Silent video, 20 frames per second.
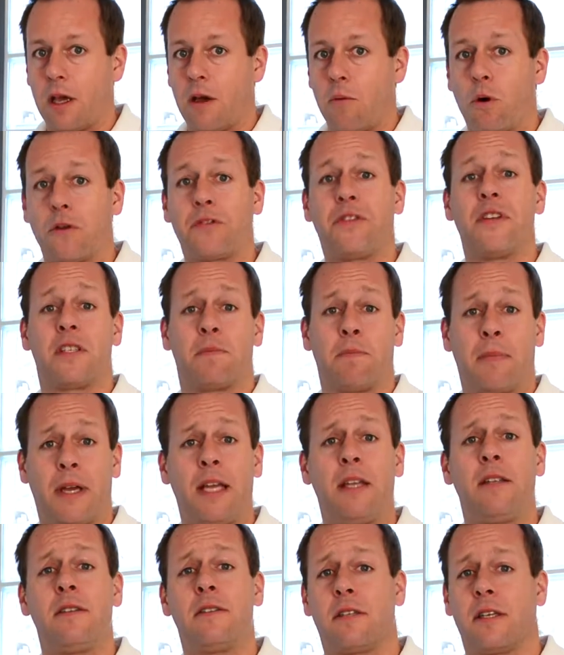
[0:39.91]
What this
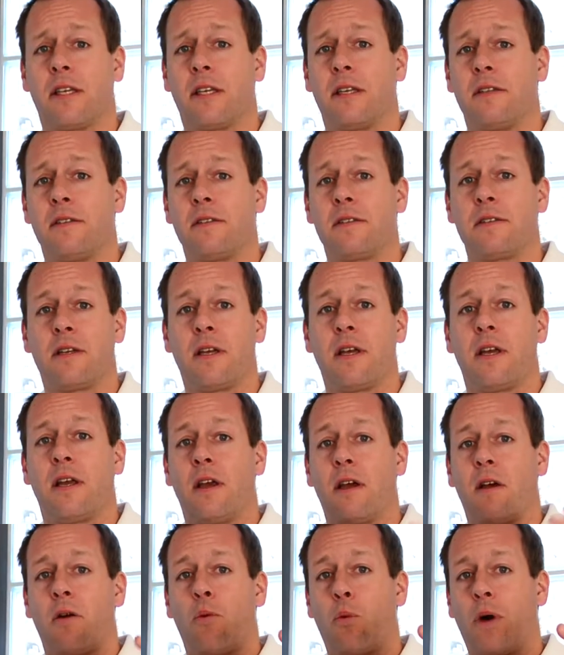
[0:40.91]
means is,
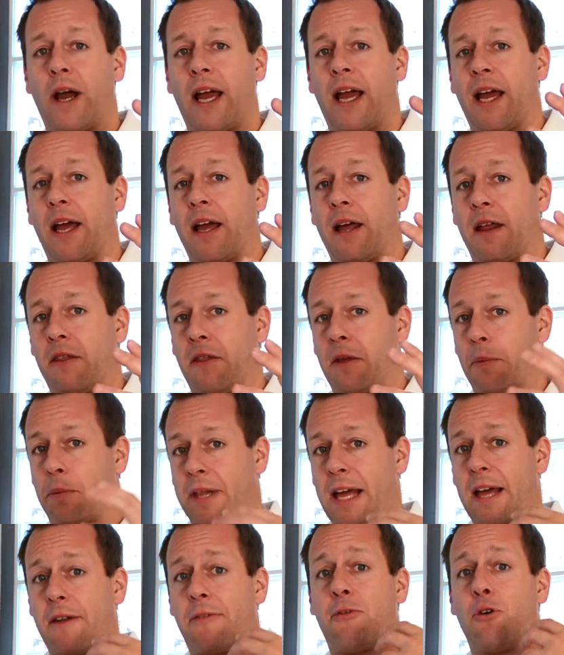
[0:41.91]
where the
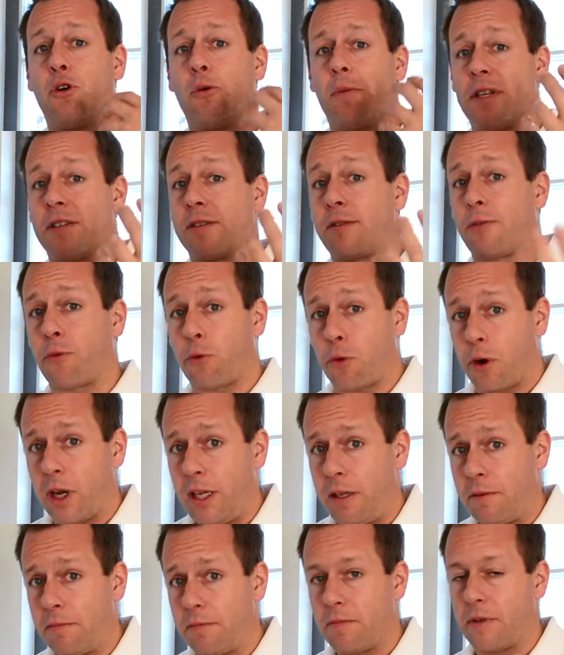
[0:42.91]
platform is free,